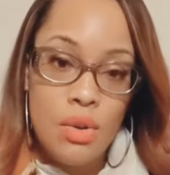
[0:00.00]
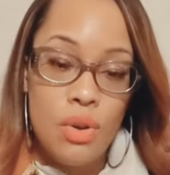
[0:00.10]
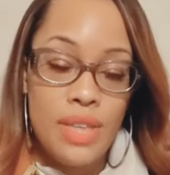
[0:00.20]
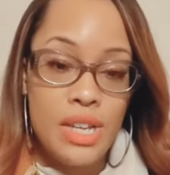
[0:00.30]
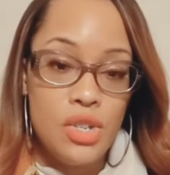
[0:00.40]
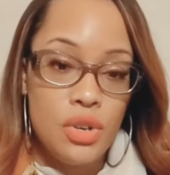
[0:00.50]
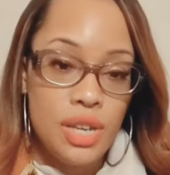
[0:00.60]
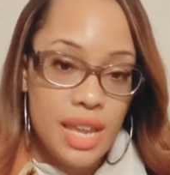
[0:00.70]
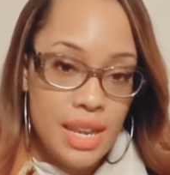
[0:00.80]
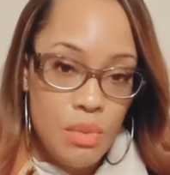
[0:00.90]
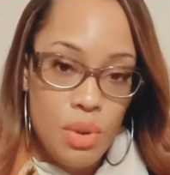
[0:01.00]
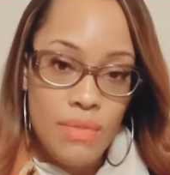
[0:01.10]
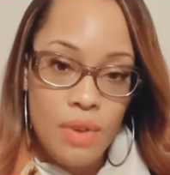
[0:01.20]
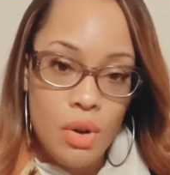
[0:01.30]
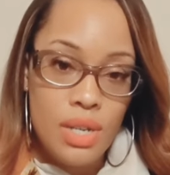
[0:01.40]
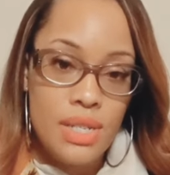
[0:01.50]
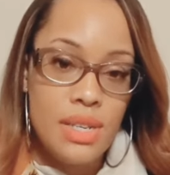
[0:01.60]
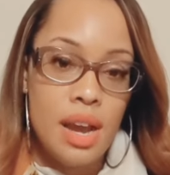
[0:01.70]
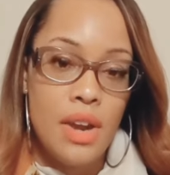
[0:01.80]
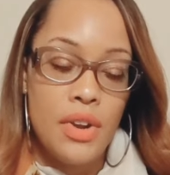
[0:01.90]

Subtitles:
or that you're getting refocused on,